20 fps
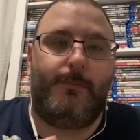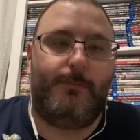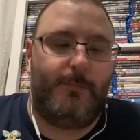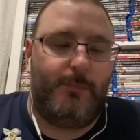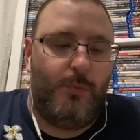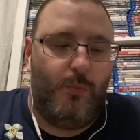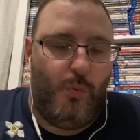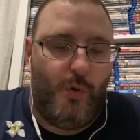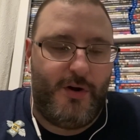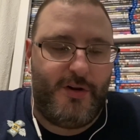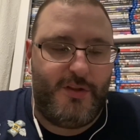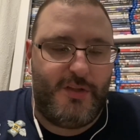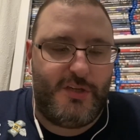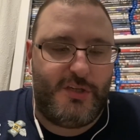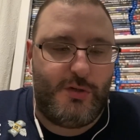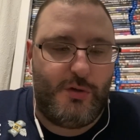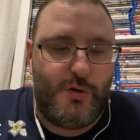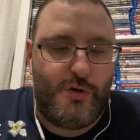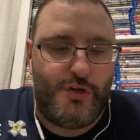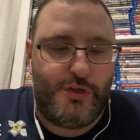One of the
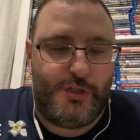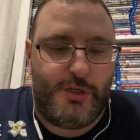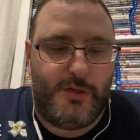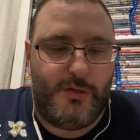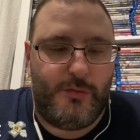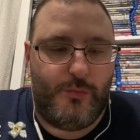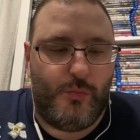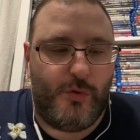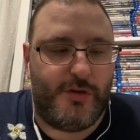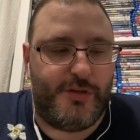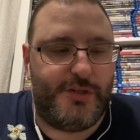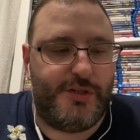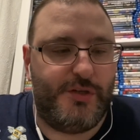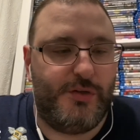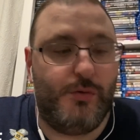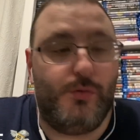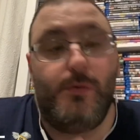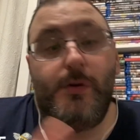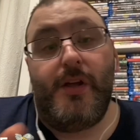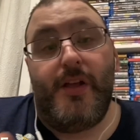stores went
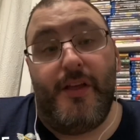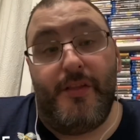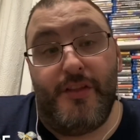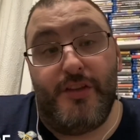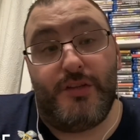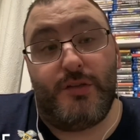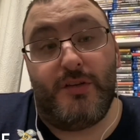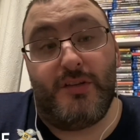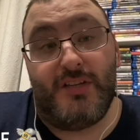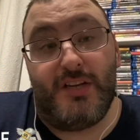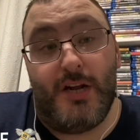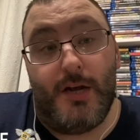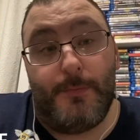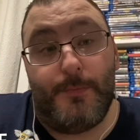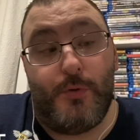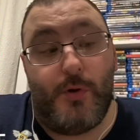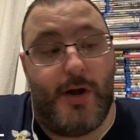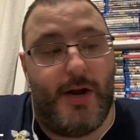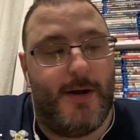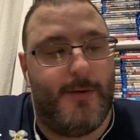to, this is an
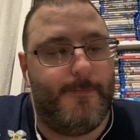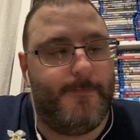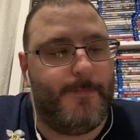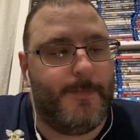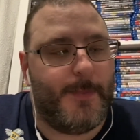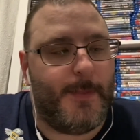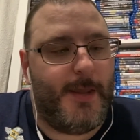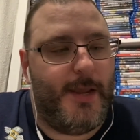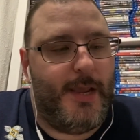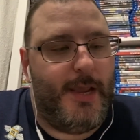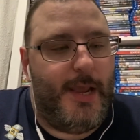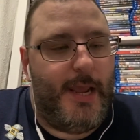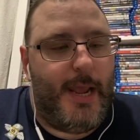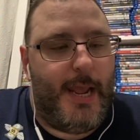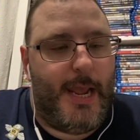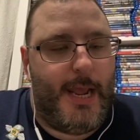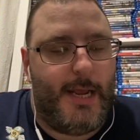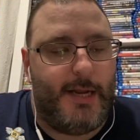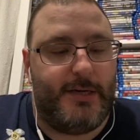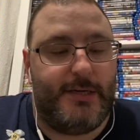upgrade,
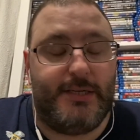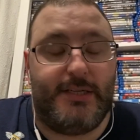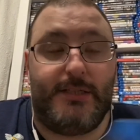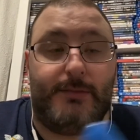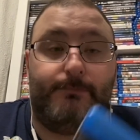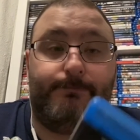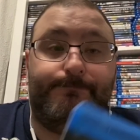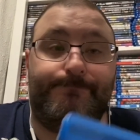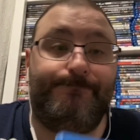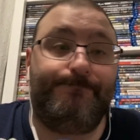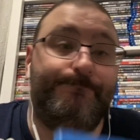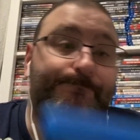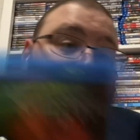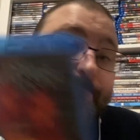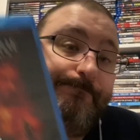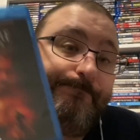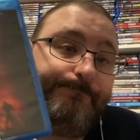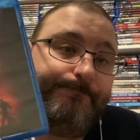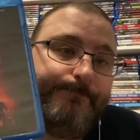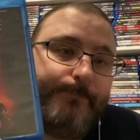and
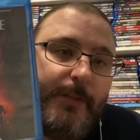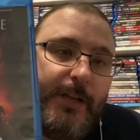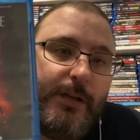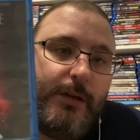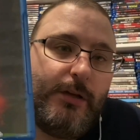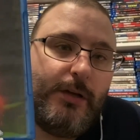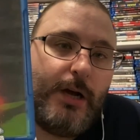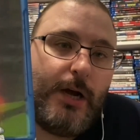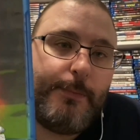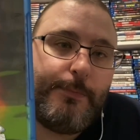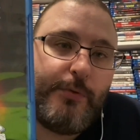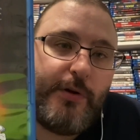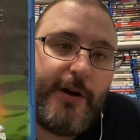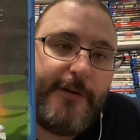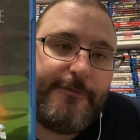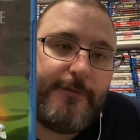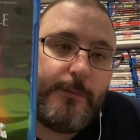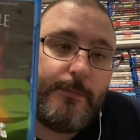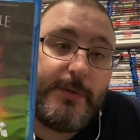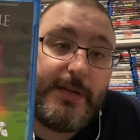
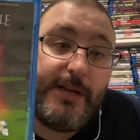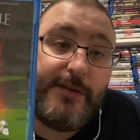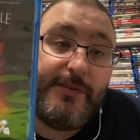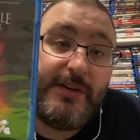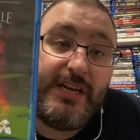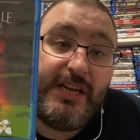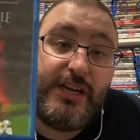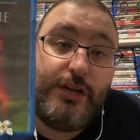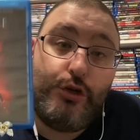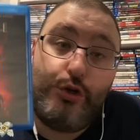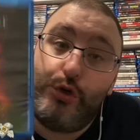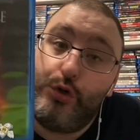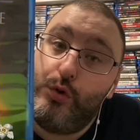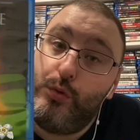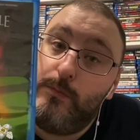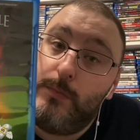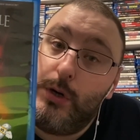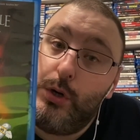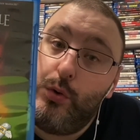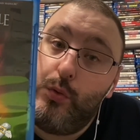upgrade from DVD to
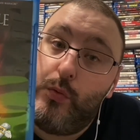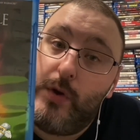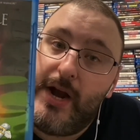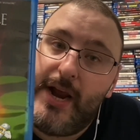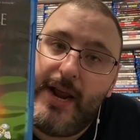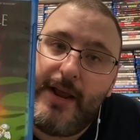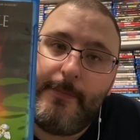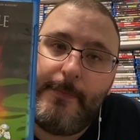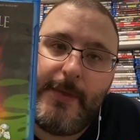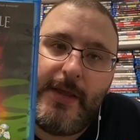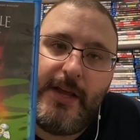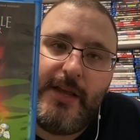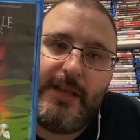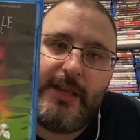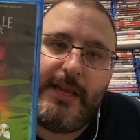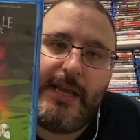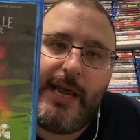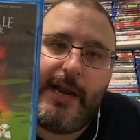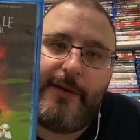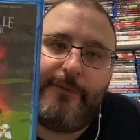Blu-ray.
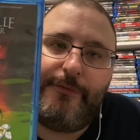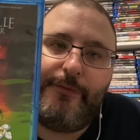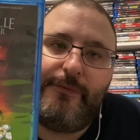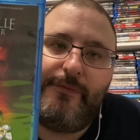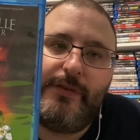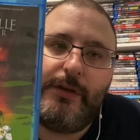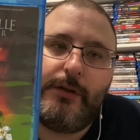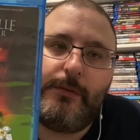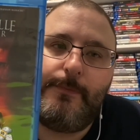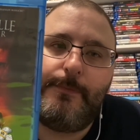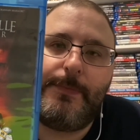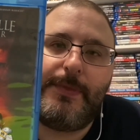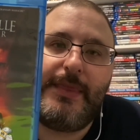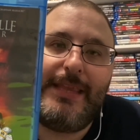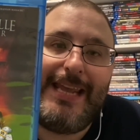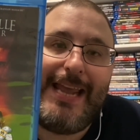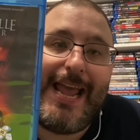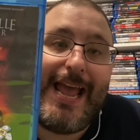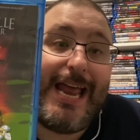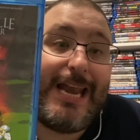The
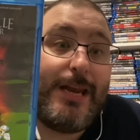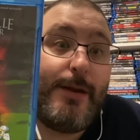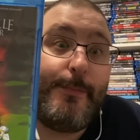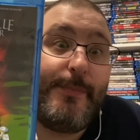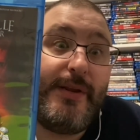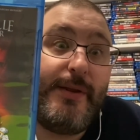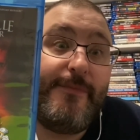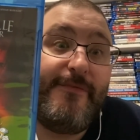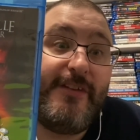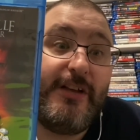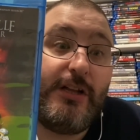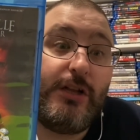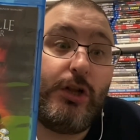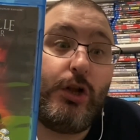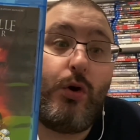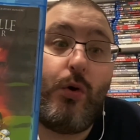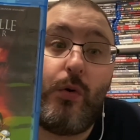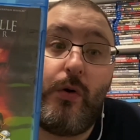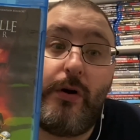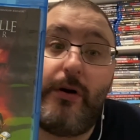Enemyville
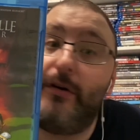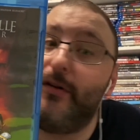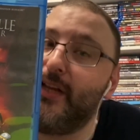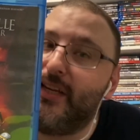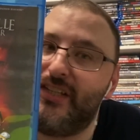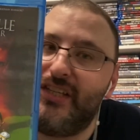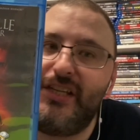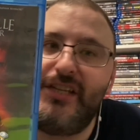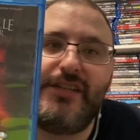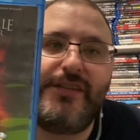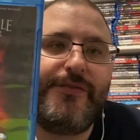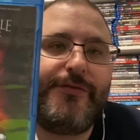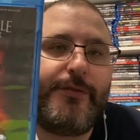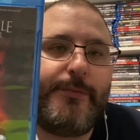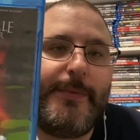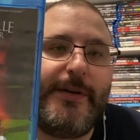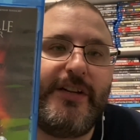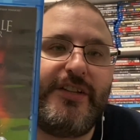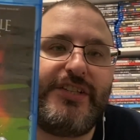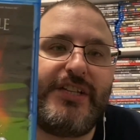Horror, that's easy for
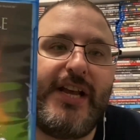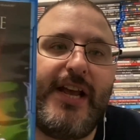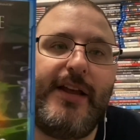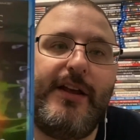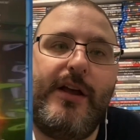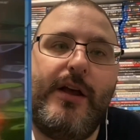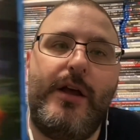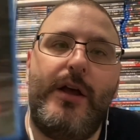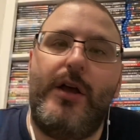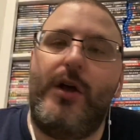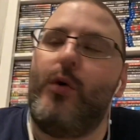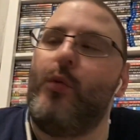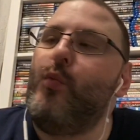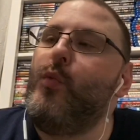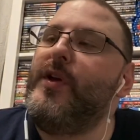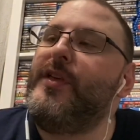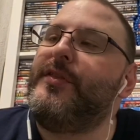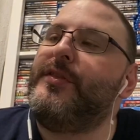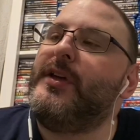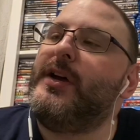me to say.
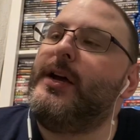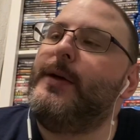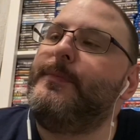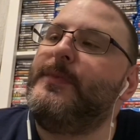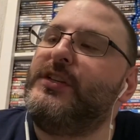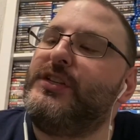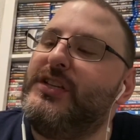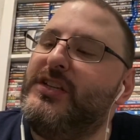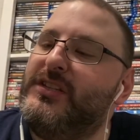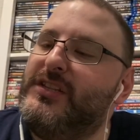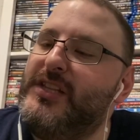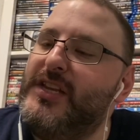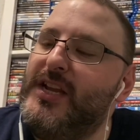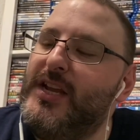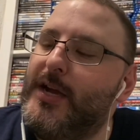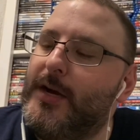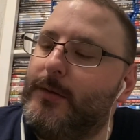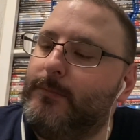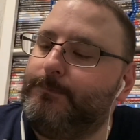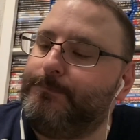With this is
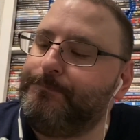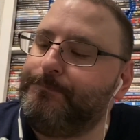the